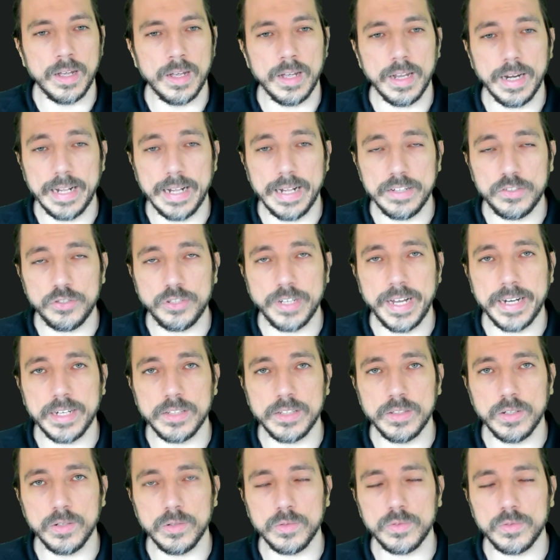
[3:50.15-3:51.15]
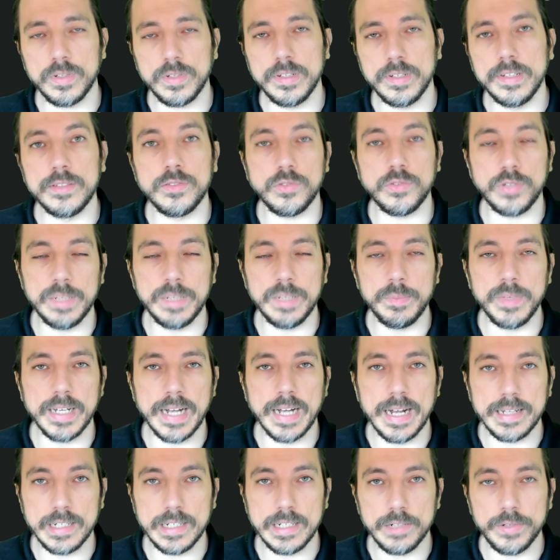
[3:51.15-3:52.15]
let's check those Stream
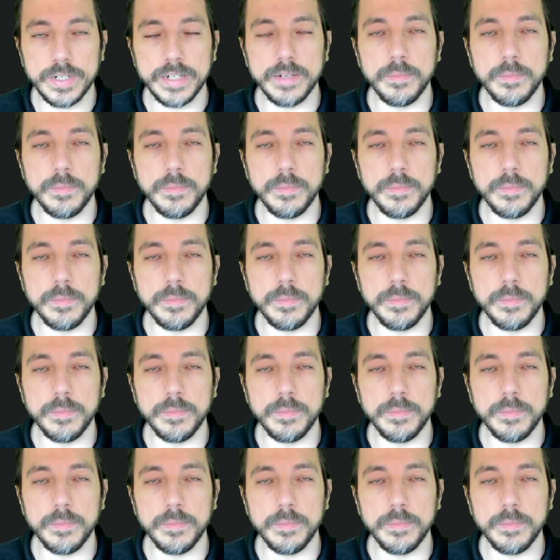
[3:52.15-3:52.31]
Gatherer